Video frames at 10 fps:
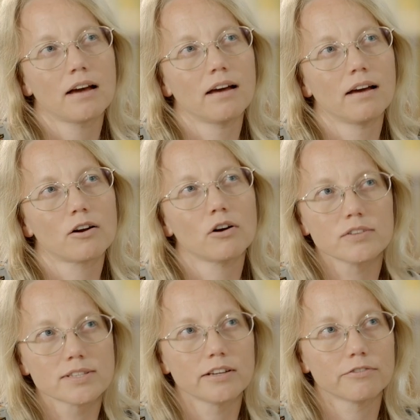uh,
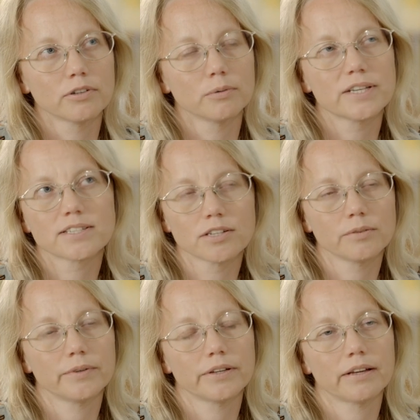consent for
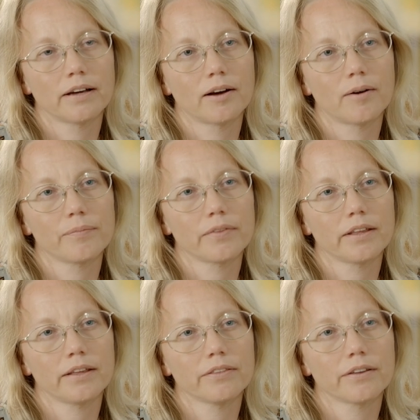wisdom um,
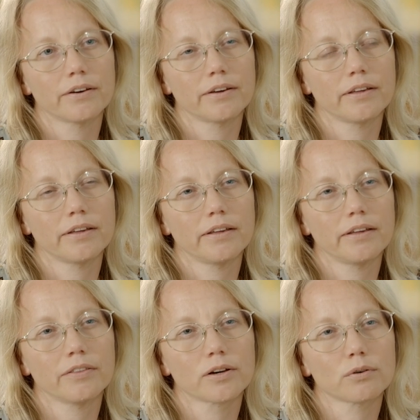in the
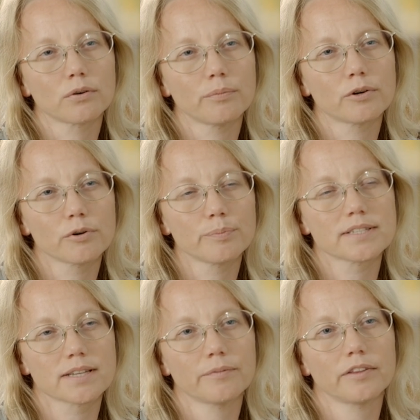in the group, group
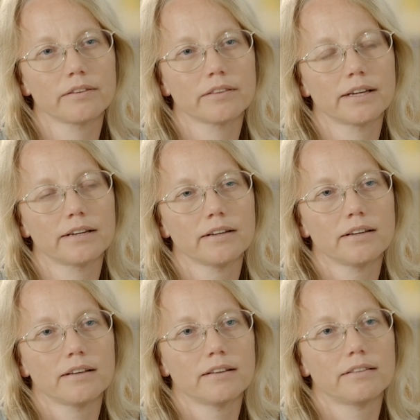is something that
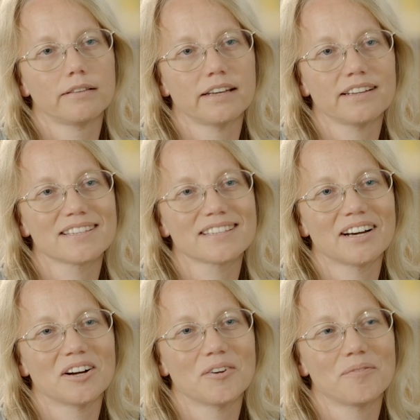that is
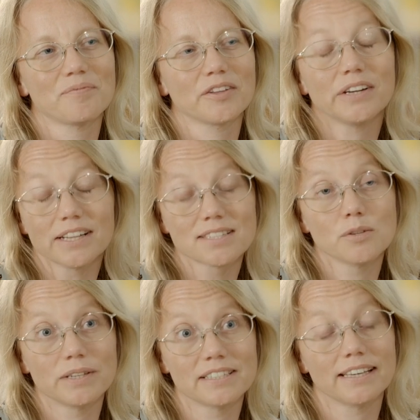um, needs
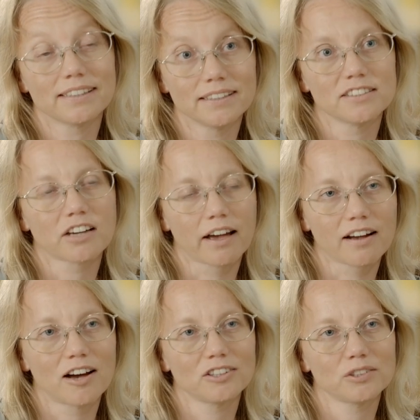to be taken into
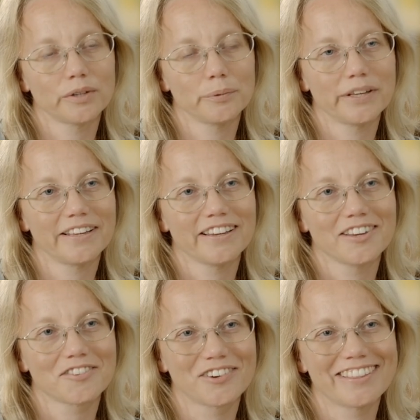account when we
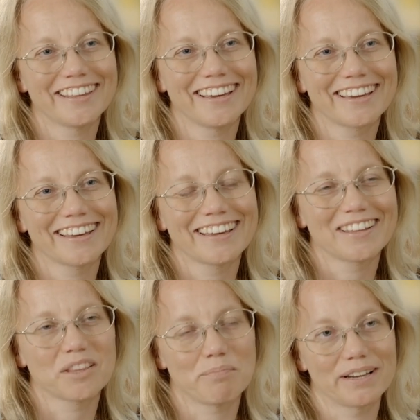rethink
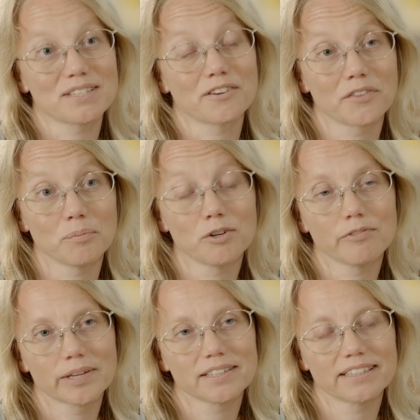the place of the
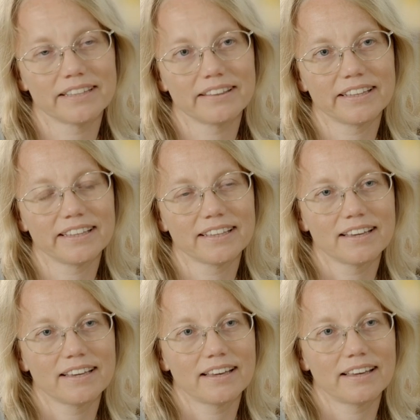movement in the
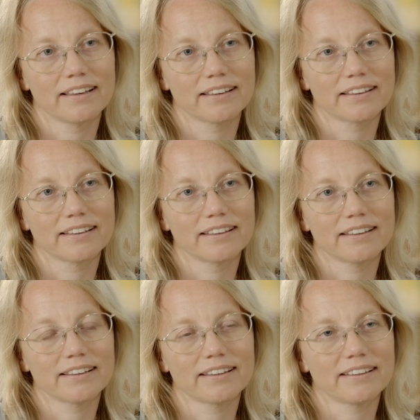uh,
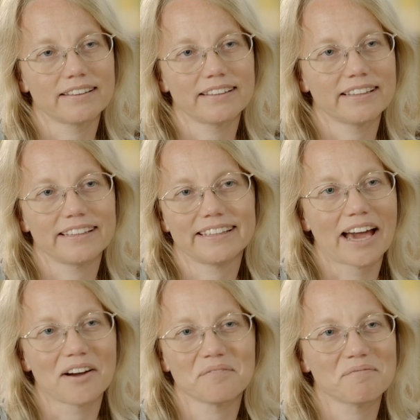uh
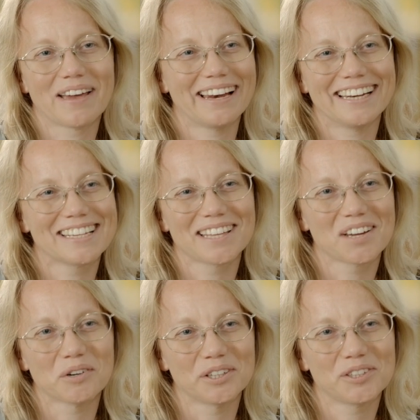yeah
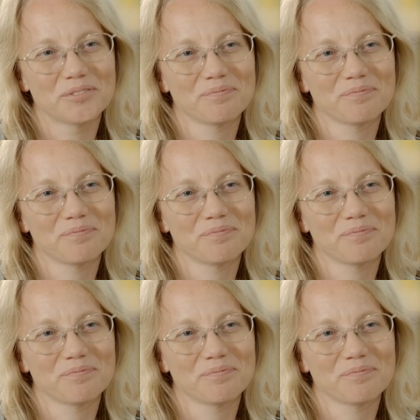Hellenistic world.